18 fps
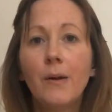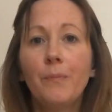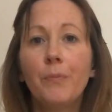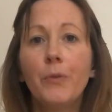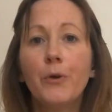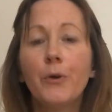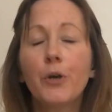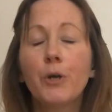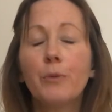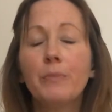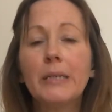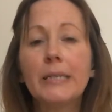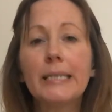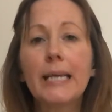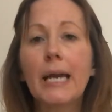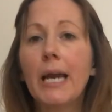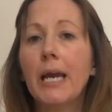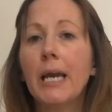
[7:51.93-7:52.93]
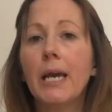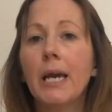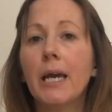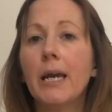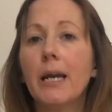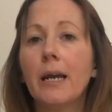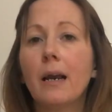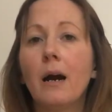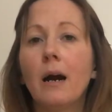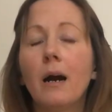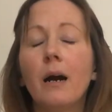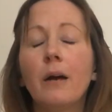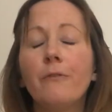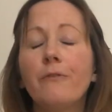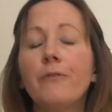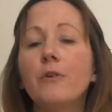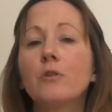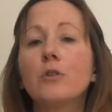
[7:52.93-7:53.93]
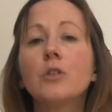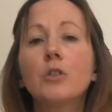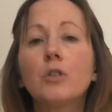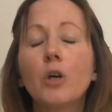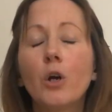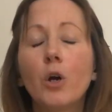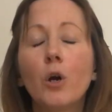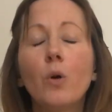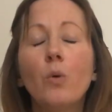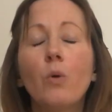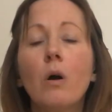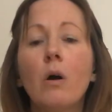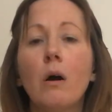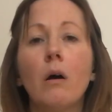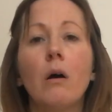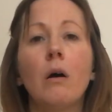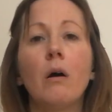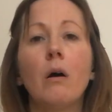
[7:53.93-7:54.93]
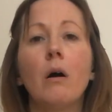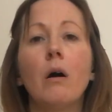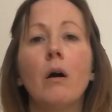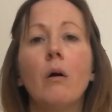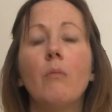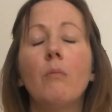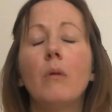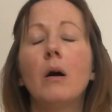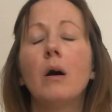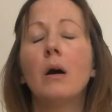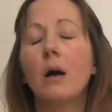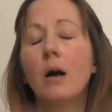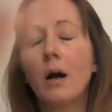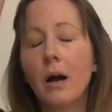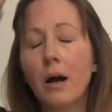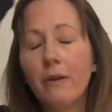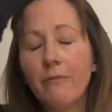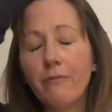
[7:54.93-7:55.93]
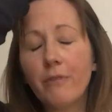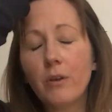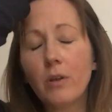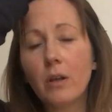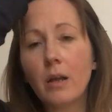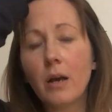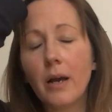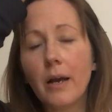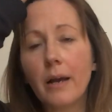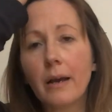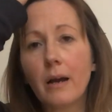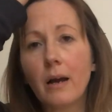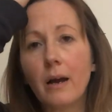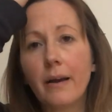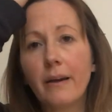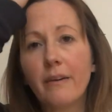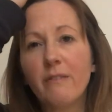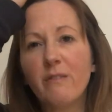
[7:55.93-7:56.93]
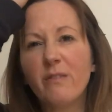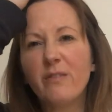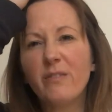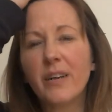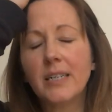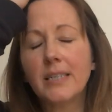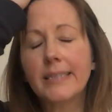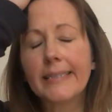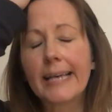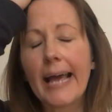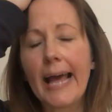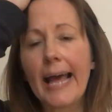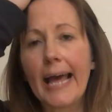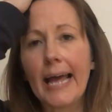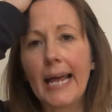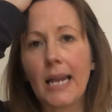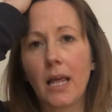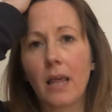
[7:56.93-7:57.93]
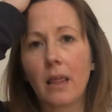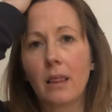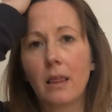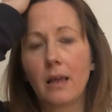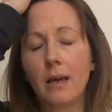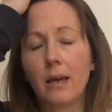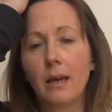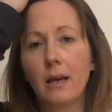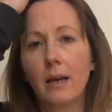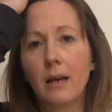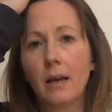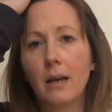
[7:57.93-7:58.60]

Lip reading: You can be saying, I feel so calm. I feel like I can face anything.